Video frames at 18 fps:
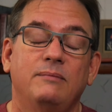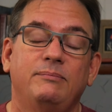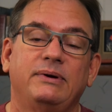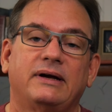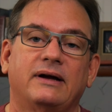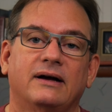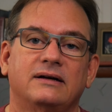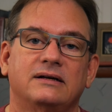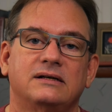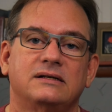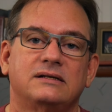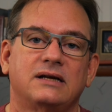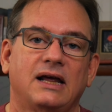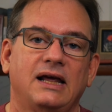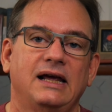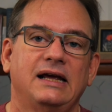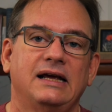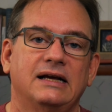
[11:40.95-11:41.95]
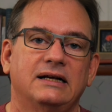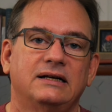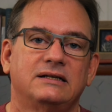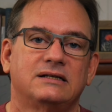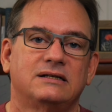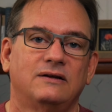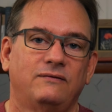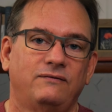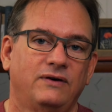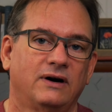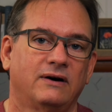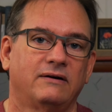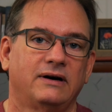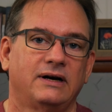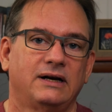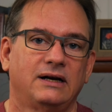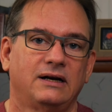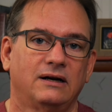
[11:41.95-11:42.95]
because he is the
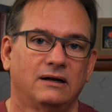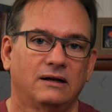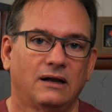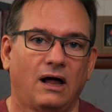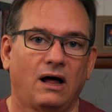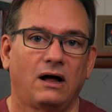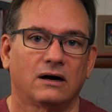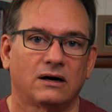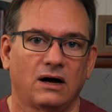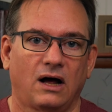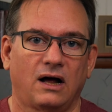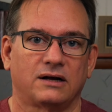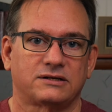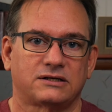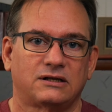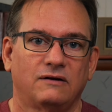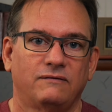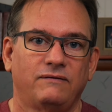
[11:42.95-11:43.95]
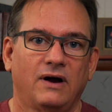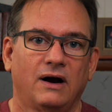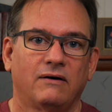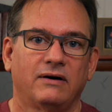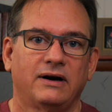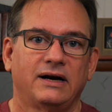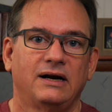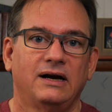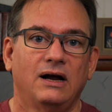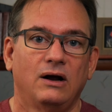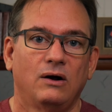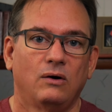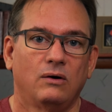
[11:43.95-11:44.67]
very logos, the very